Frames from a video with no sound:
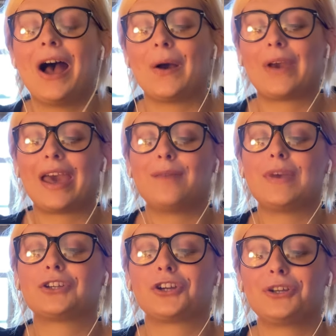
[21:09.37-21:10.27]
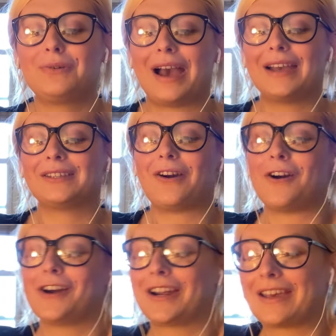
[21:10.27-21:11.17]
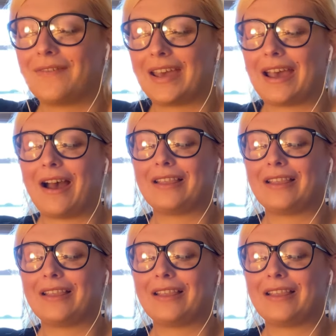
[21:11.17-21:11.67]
Okay, make sure you guys are giving